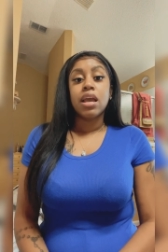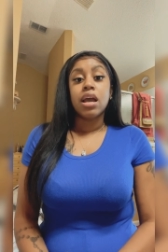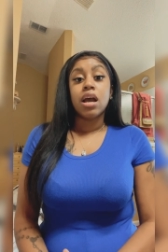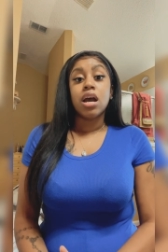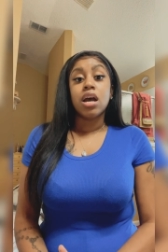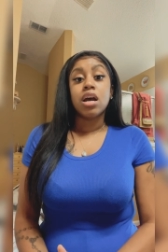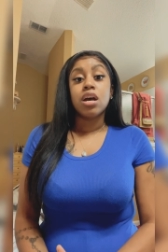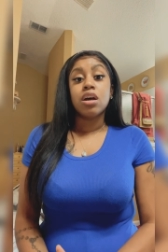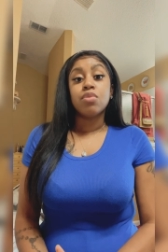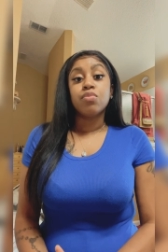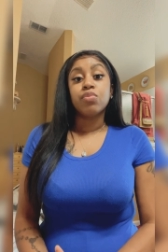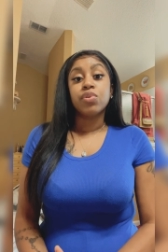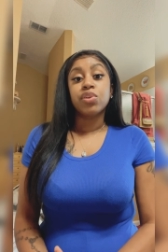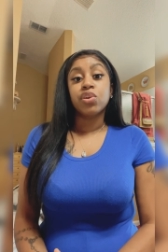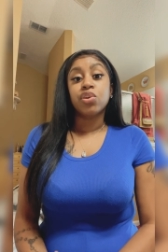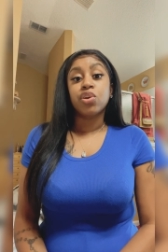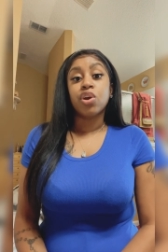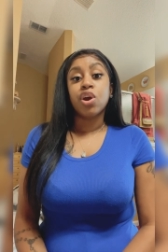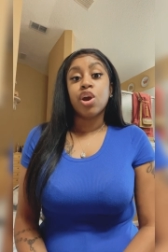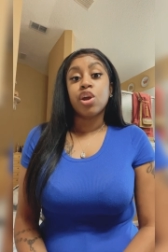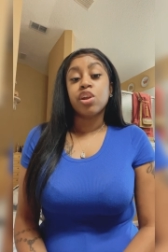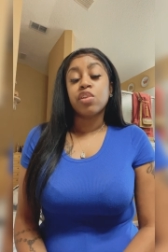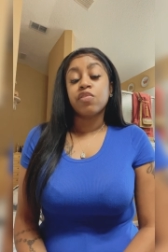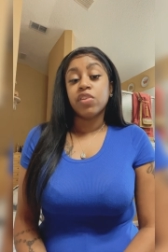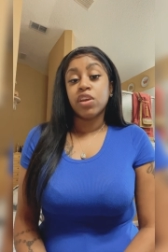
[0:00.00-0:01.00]
When you're
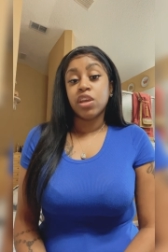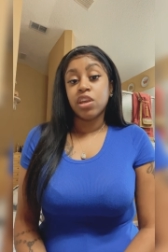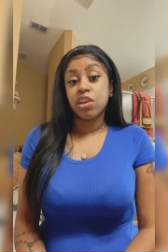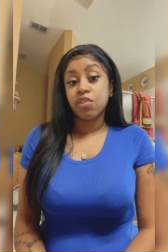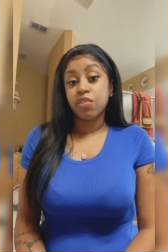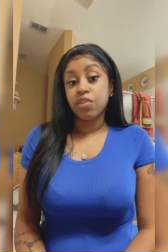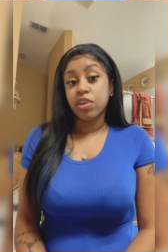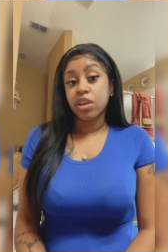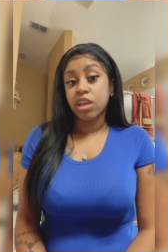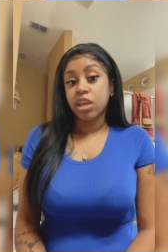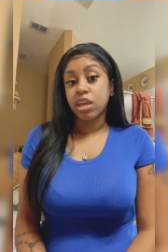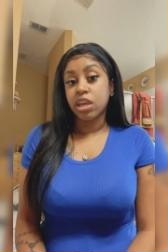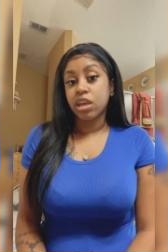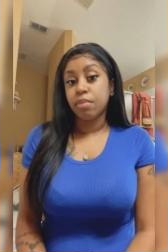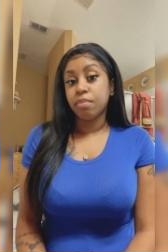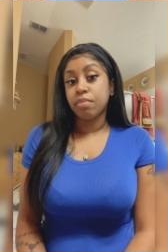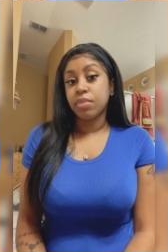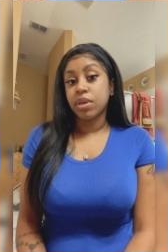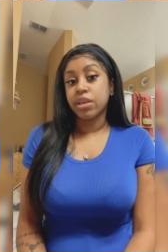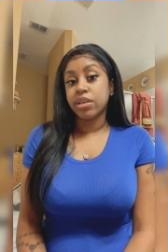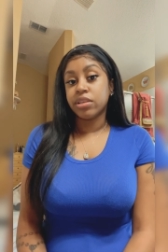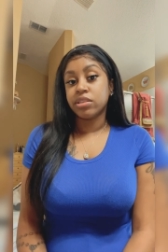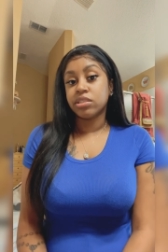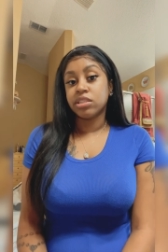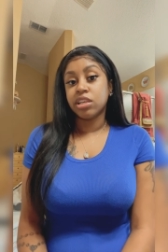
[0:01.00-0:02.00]
hard of hearing, it
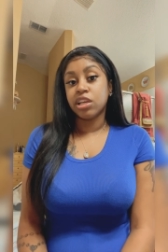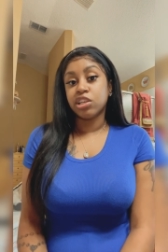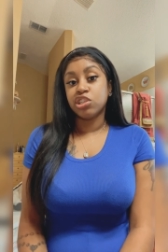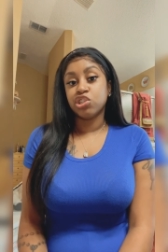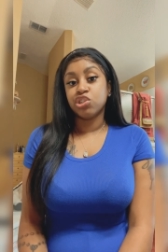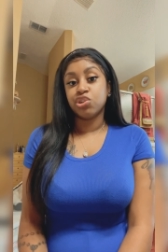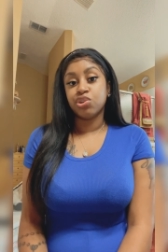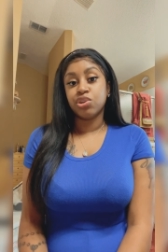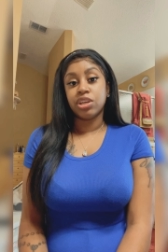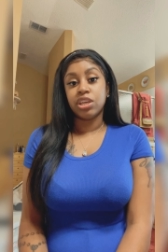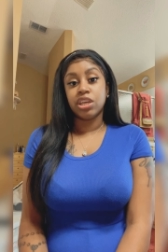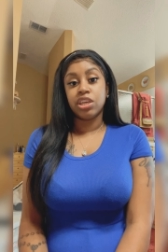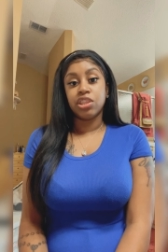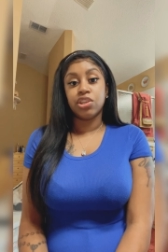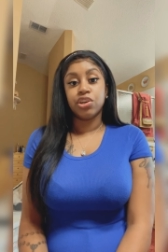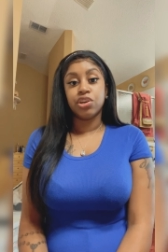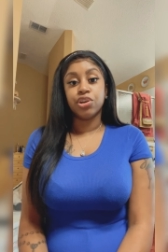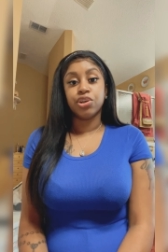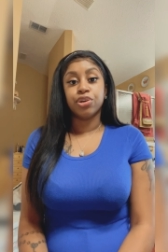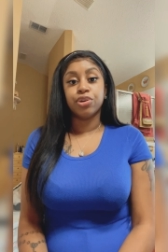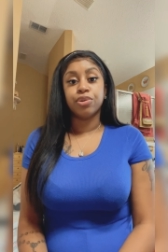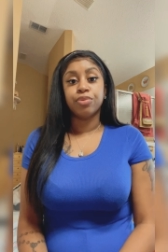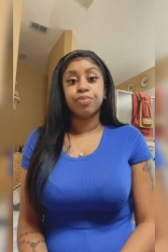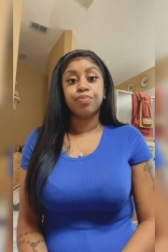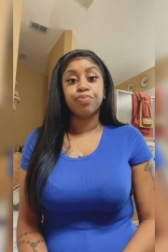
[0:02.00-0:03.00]
means that you're
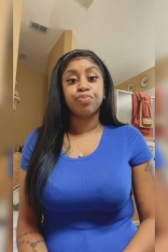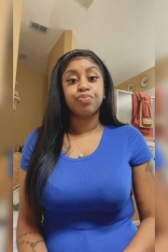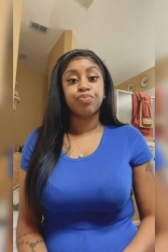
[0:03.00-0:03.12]
either